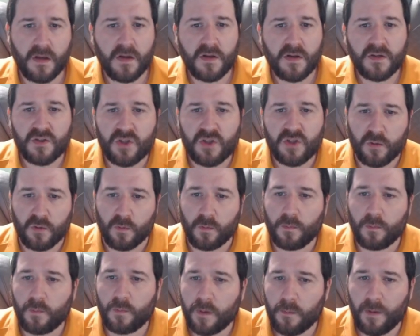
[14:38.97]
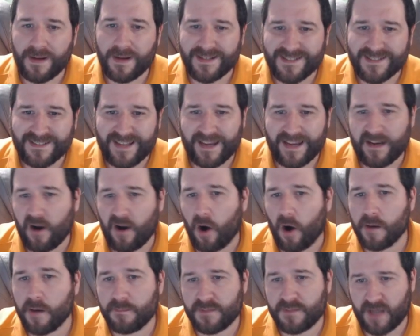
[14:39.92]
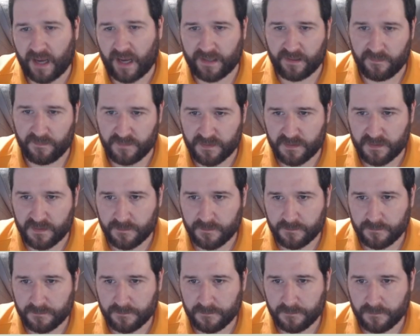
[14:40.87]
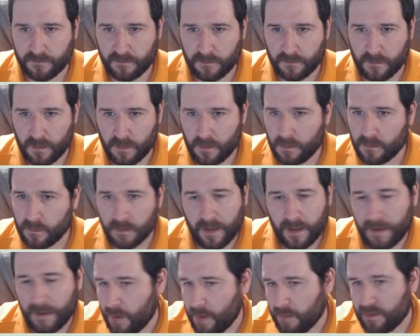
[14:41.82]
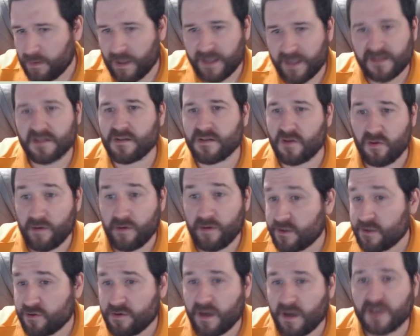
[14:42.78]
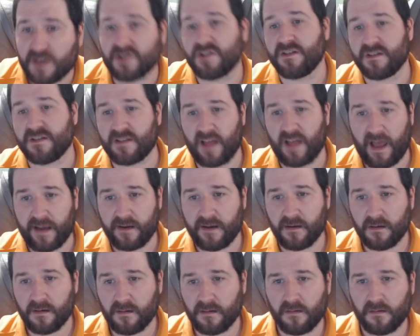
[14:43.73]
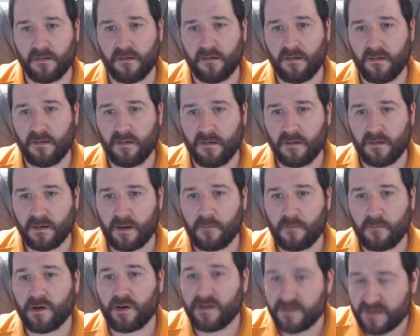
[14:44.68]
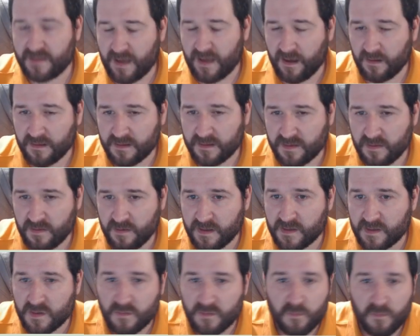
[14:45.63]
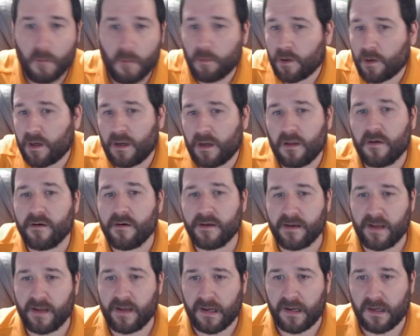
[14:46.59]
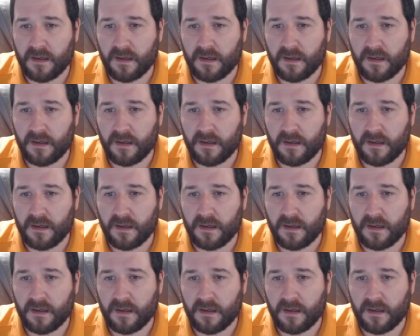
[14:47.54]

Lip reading: 2, we want to state our objectives. Okay, maybe that's your introduction slide. And we're going to tell the students what we're going to learn today.